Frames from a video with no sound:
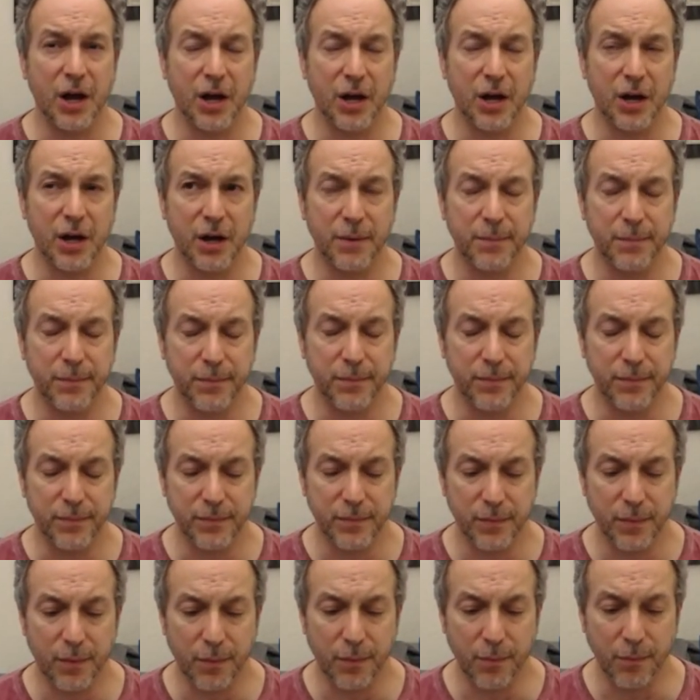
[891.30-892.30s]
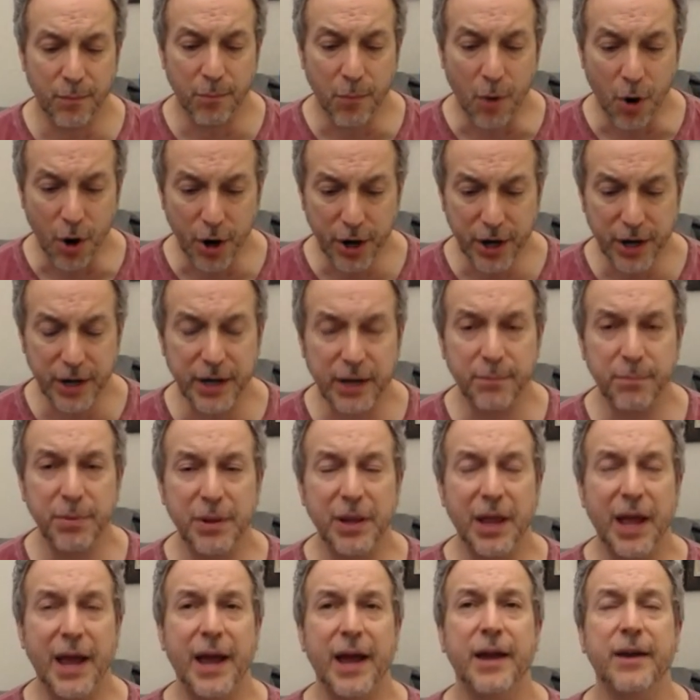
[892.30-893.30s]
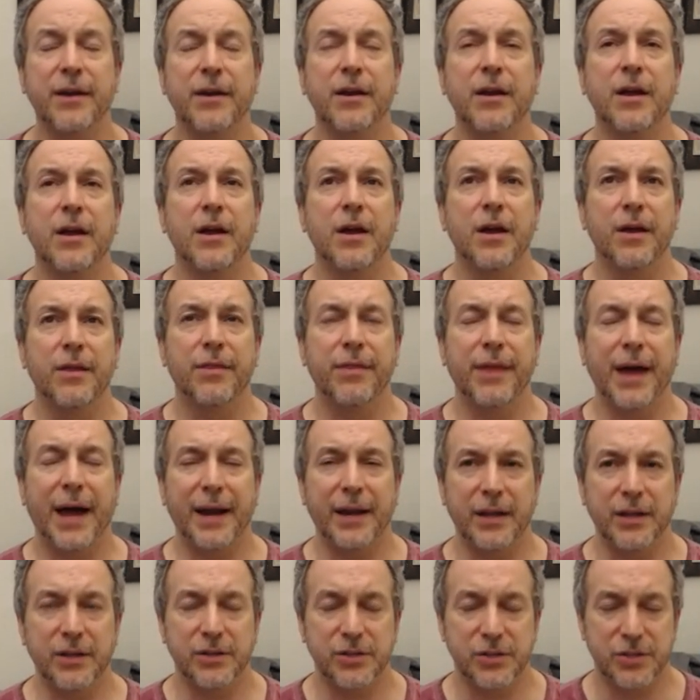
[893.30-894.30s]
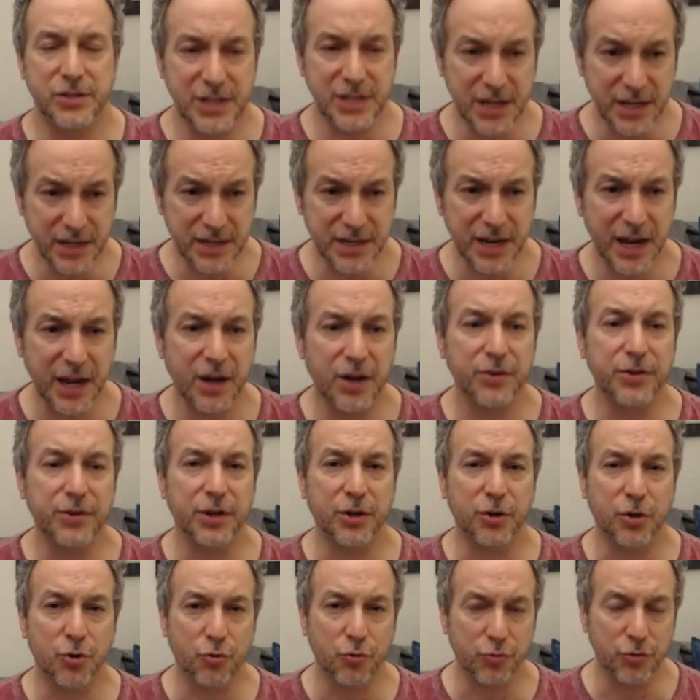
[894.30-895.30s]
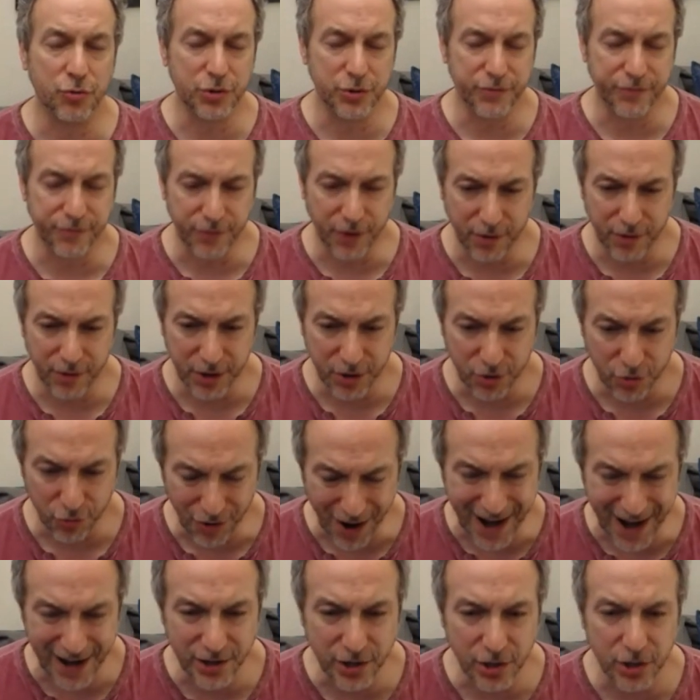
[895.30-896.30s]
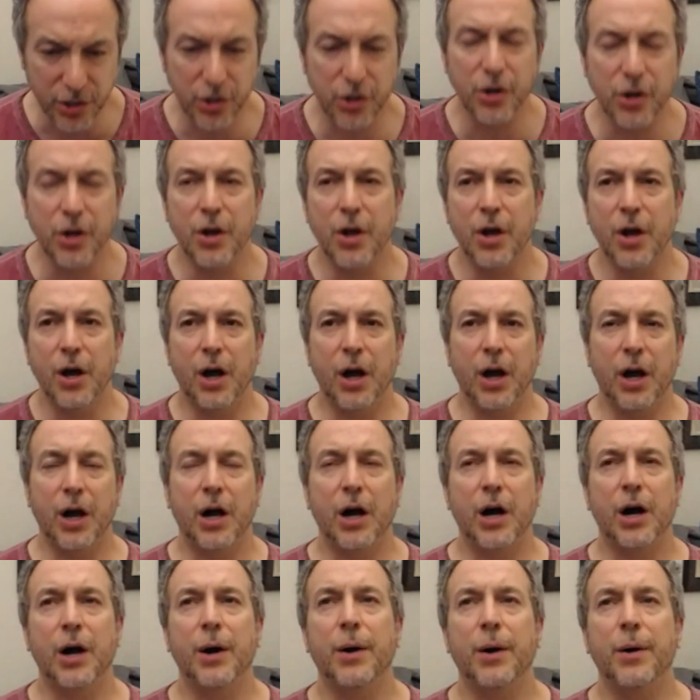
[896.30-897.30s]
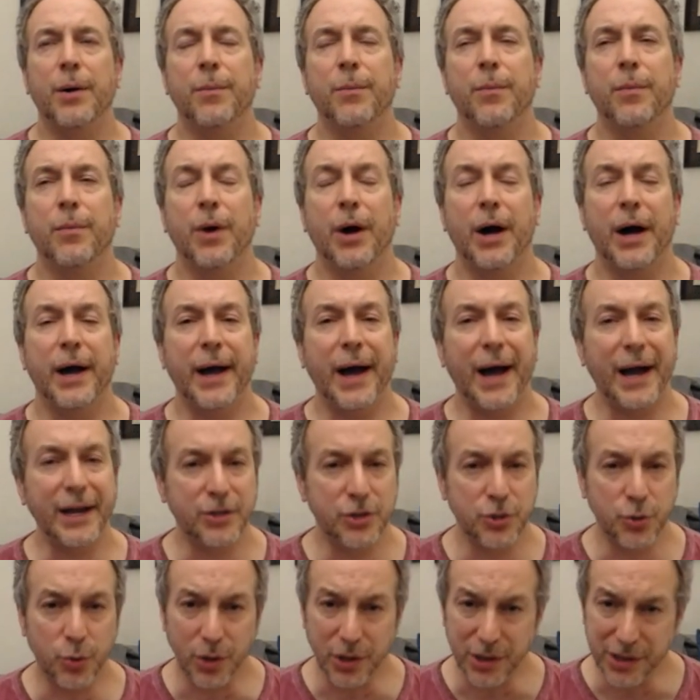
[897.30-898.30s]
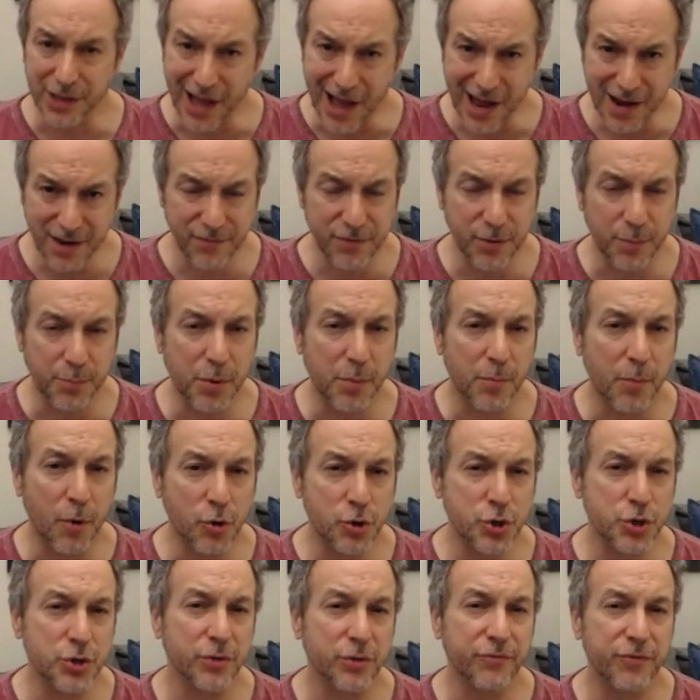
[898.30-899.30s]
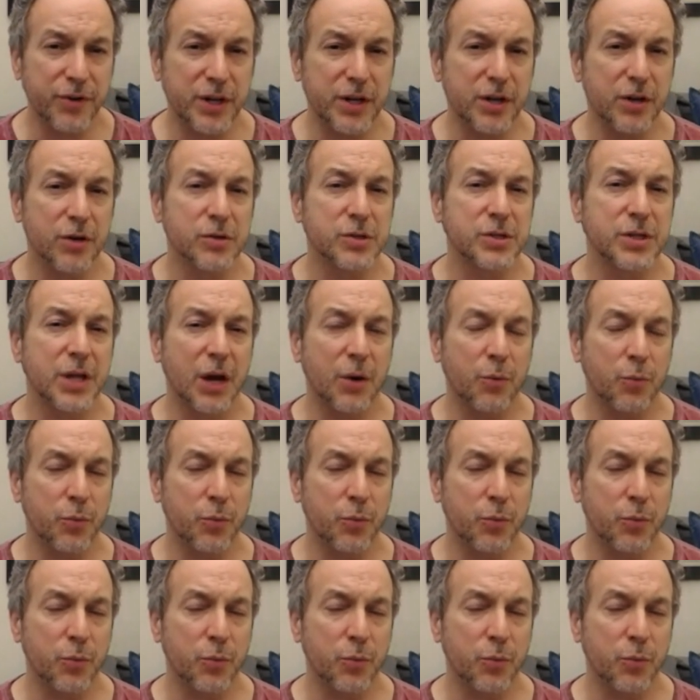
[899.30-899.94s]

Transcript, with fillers: Um, marketing plan that is detailed and very granular. Um, I, I, do a lot of the promotional videos that